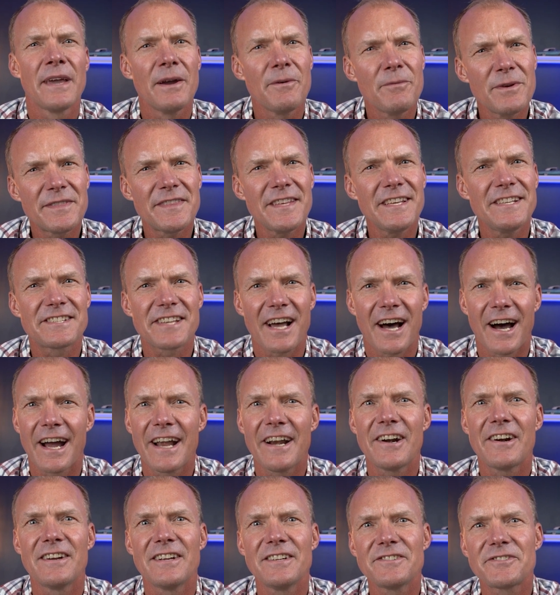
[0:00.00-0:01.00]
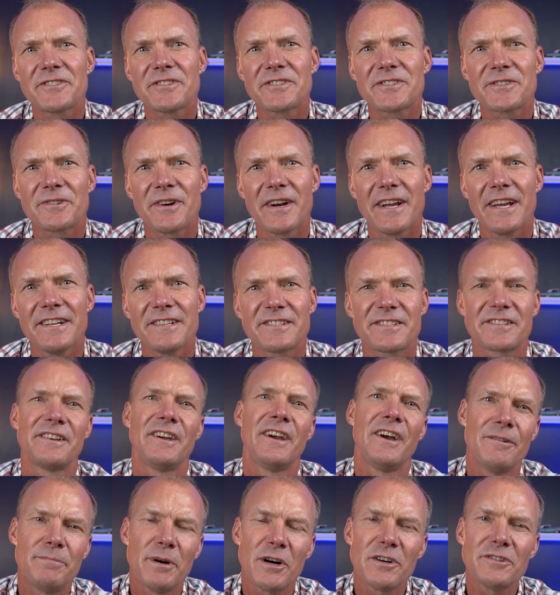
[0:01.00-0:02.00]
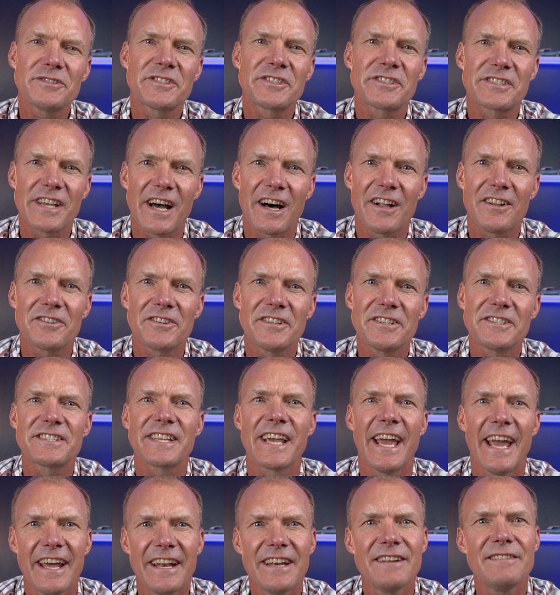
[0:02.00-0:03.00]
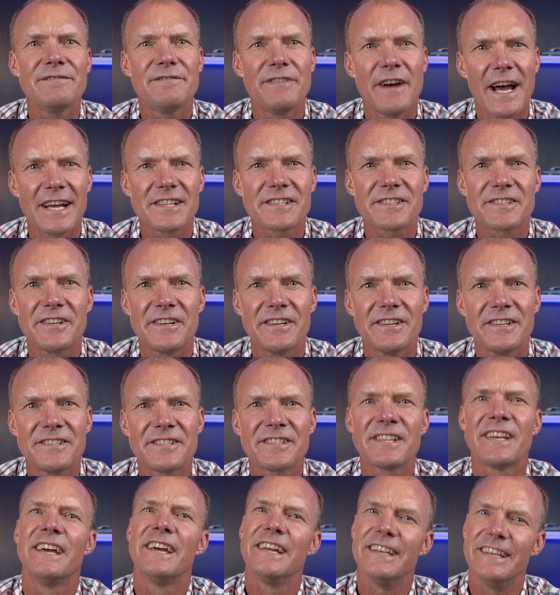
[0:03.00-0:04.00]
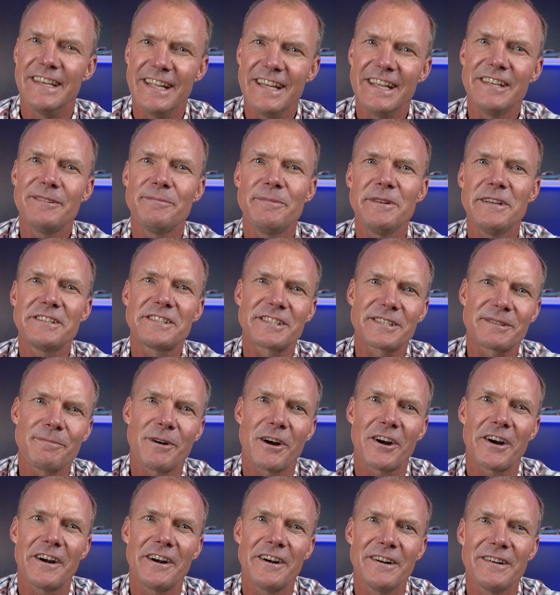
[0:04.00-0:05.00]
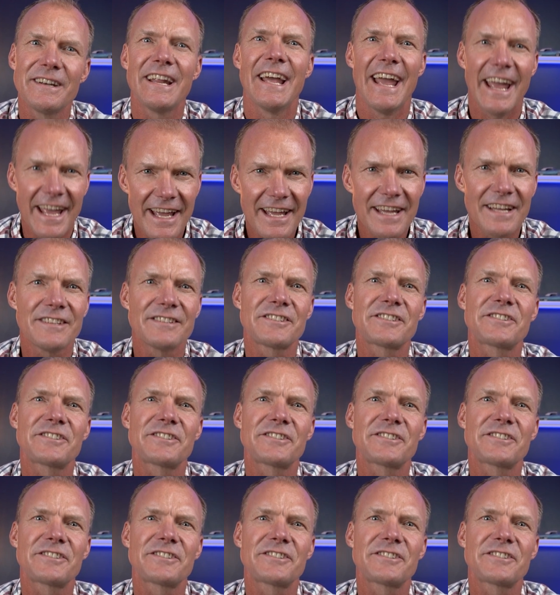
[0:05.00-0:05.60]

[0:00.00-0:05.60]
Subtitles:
And with these higher interest rates, both sellers and investors need to be smart and